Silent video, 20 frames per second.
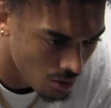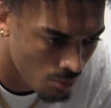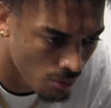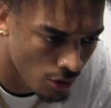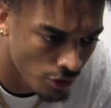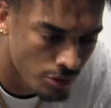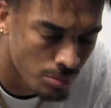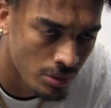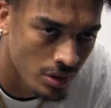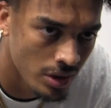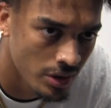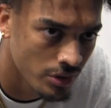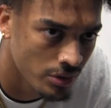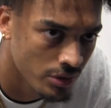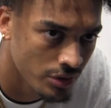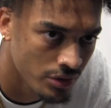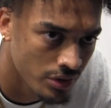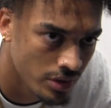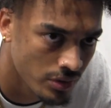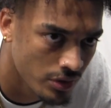multiple
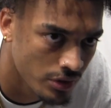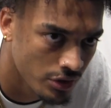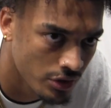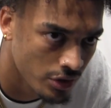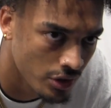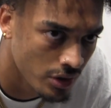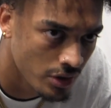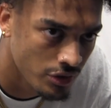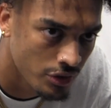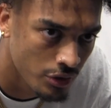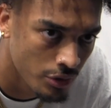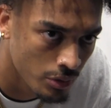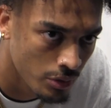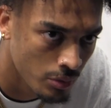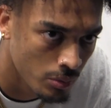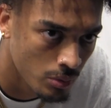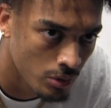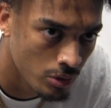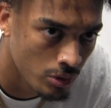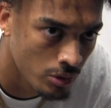other receivers, you know, it's through
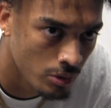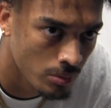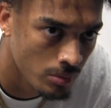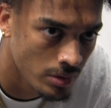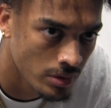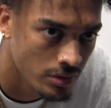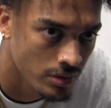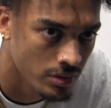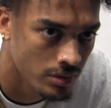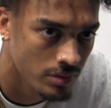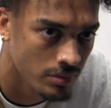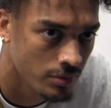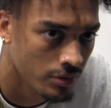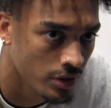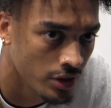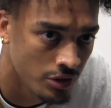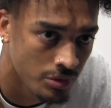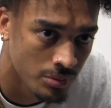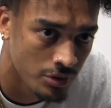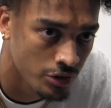the room, it's
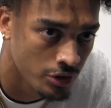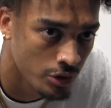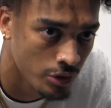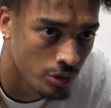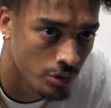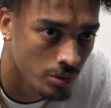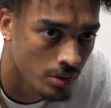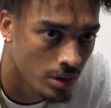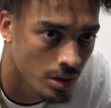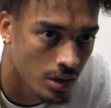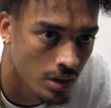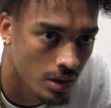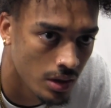freshmen too.